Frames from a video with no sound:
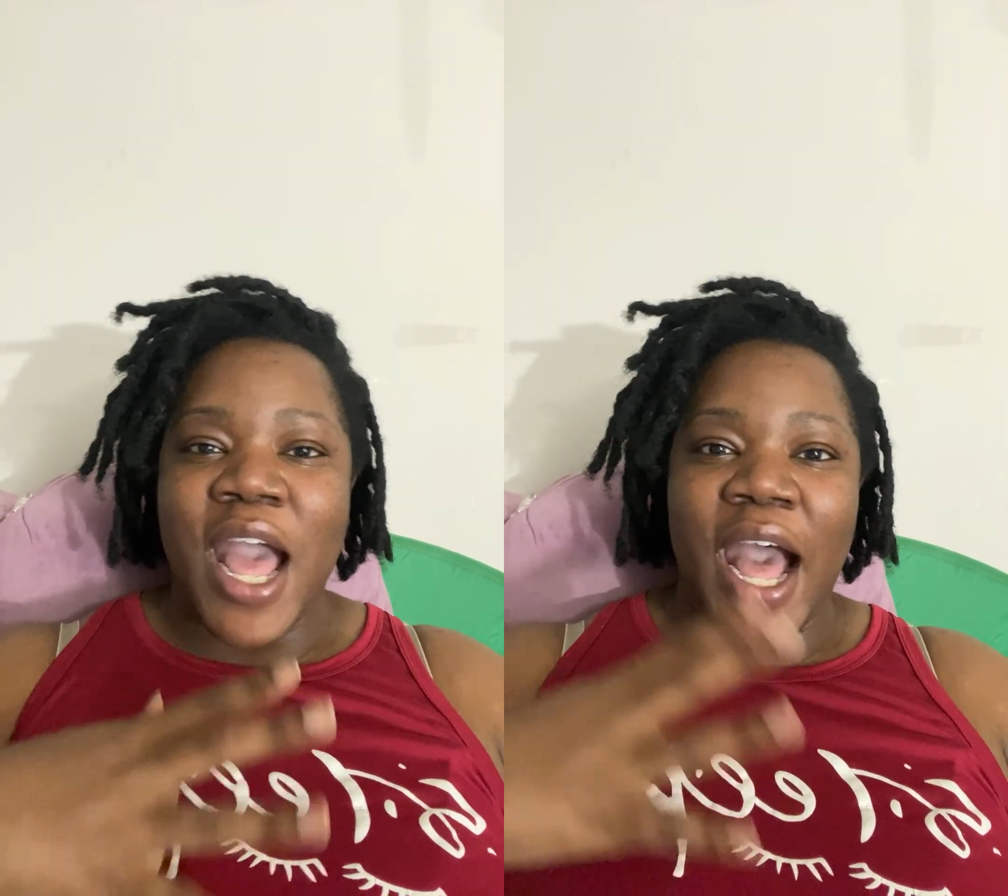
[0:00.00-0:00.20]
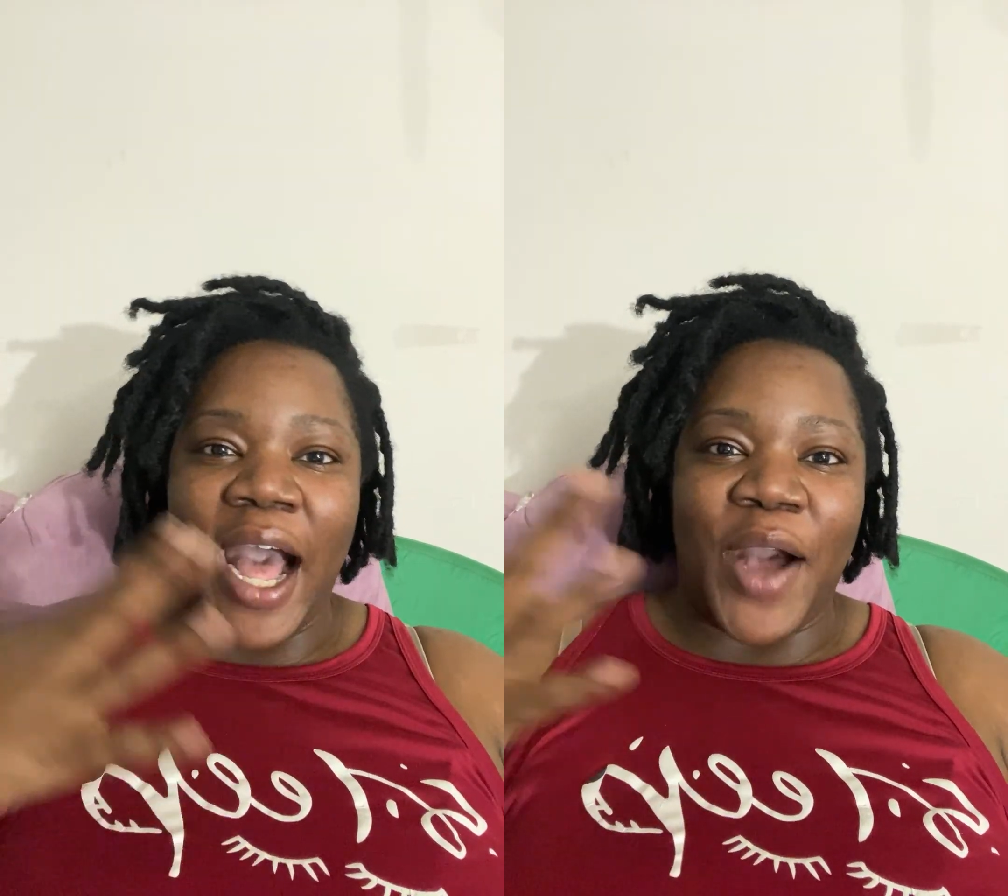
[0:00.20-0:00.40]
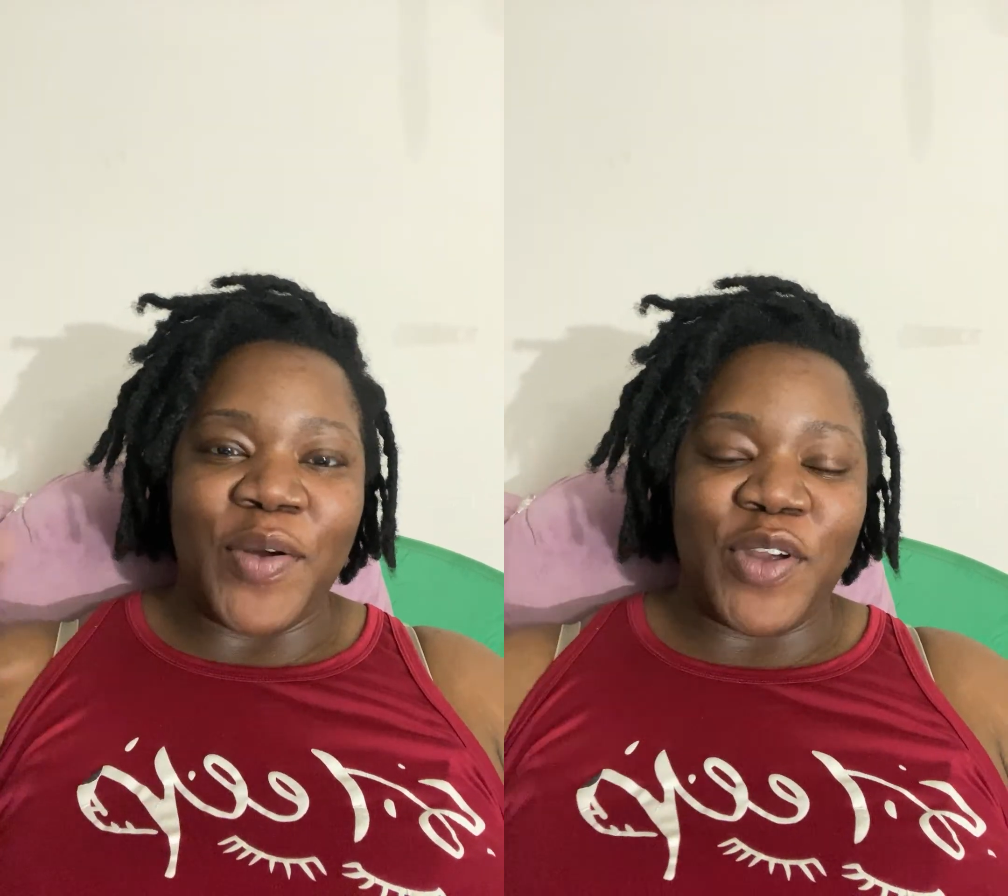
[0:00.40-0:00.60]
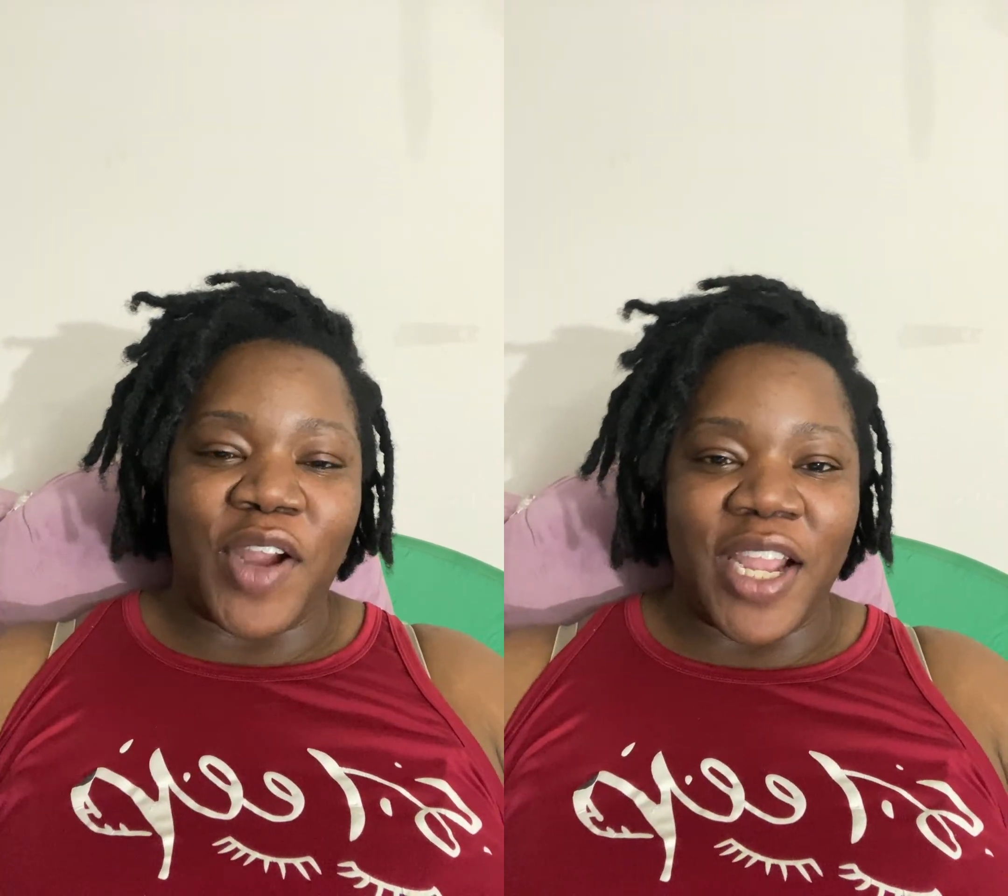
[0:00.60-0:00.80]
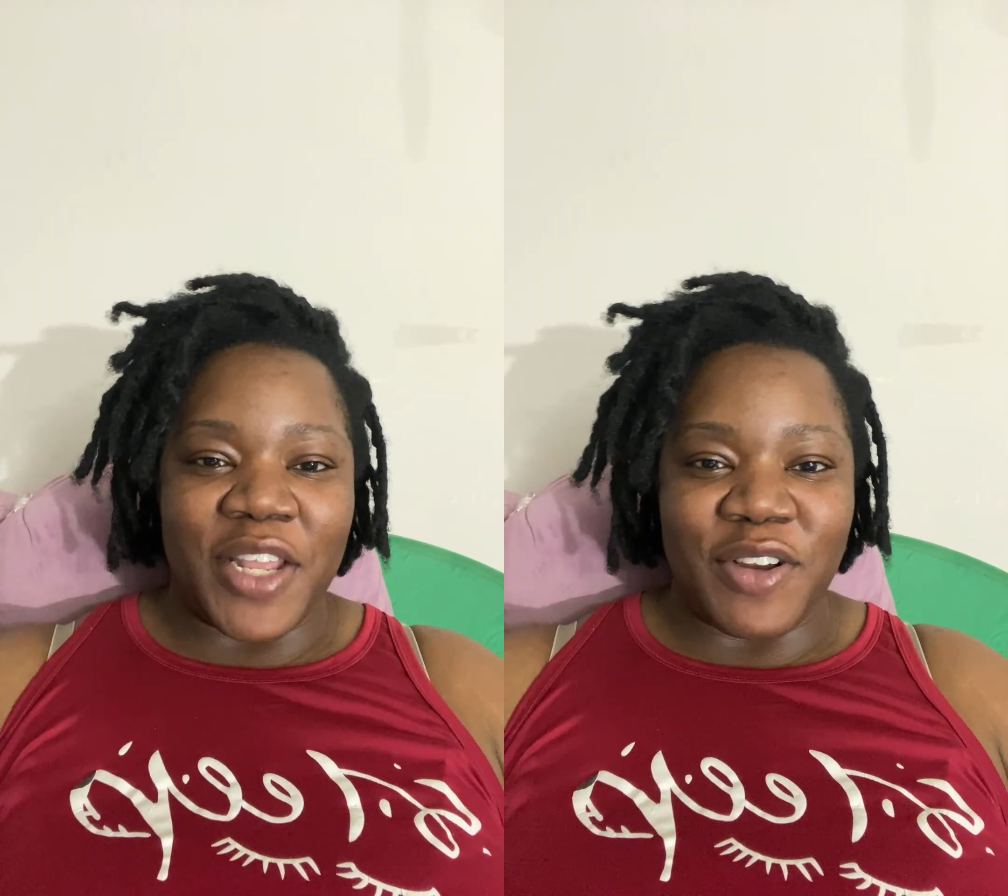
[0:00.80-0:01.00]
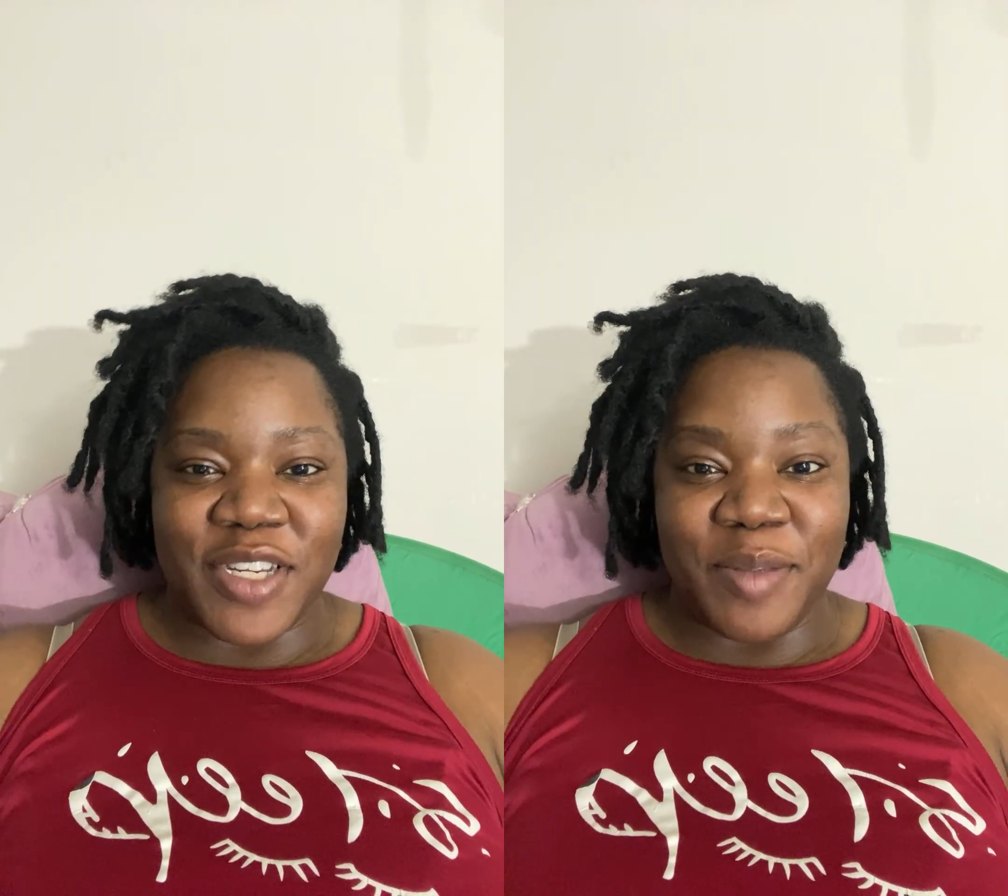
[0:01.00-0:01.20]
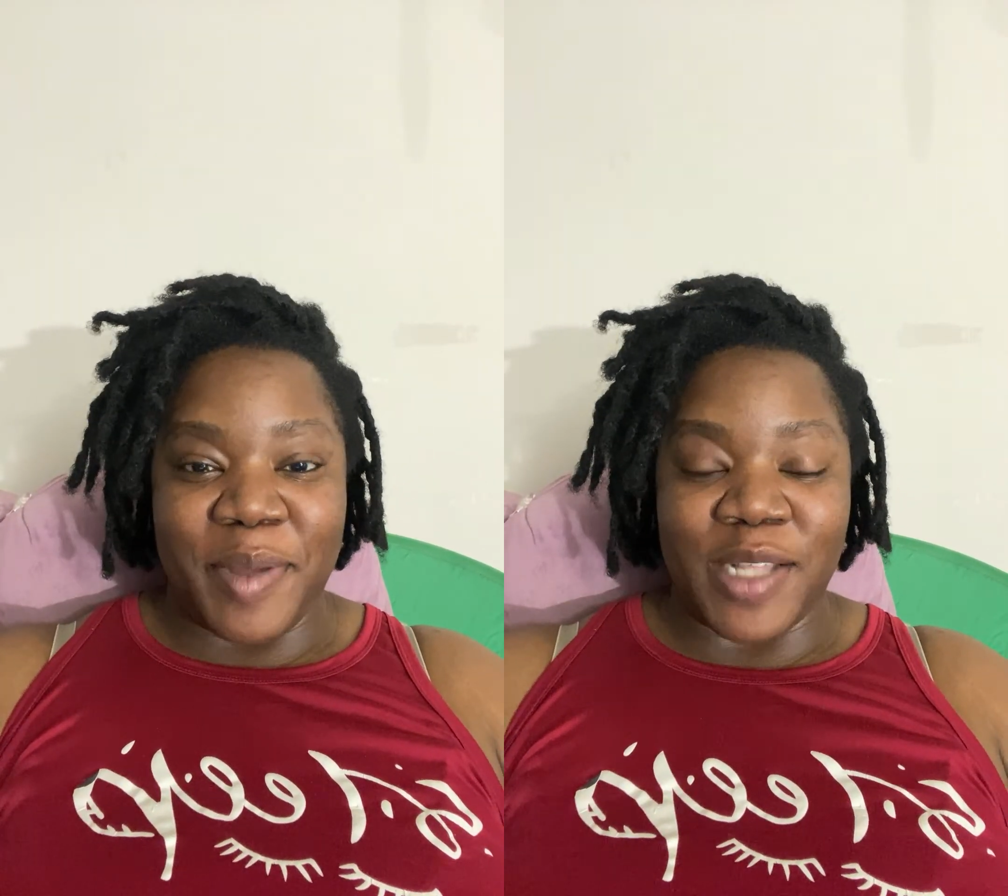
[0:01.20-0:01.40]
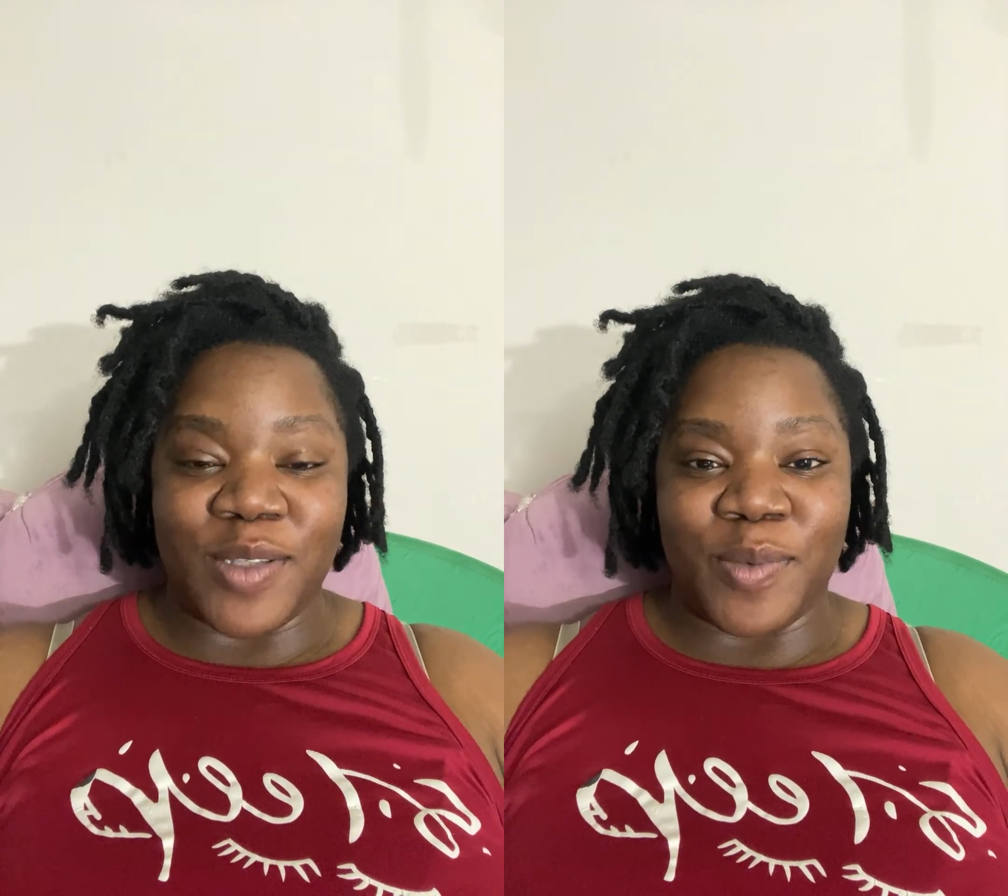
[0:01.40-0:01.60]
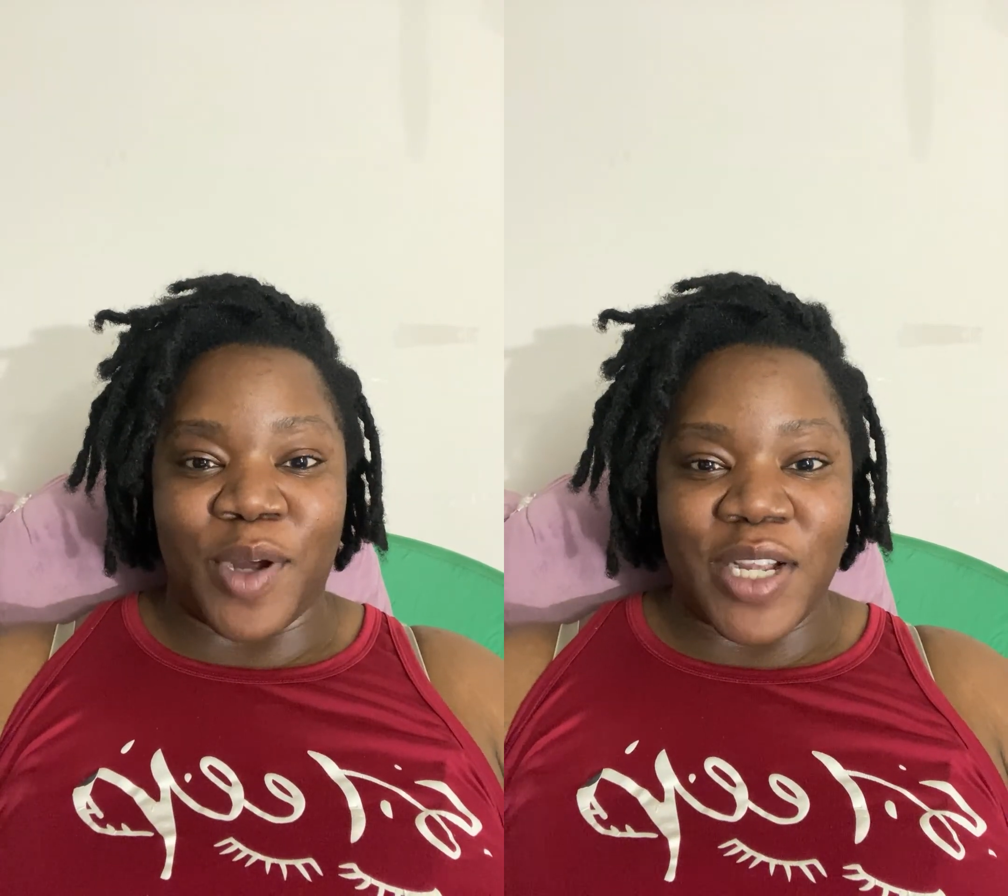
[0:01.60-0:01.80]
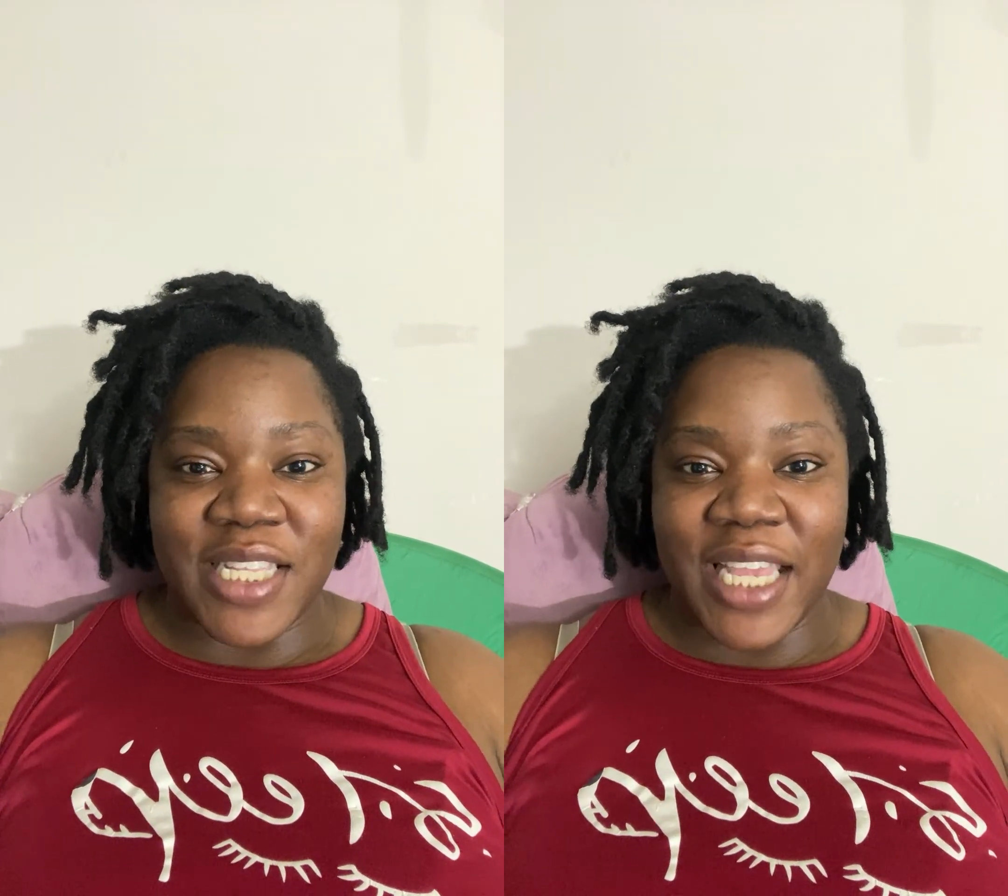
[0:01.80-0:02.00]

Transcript: how your energy best works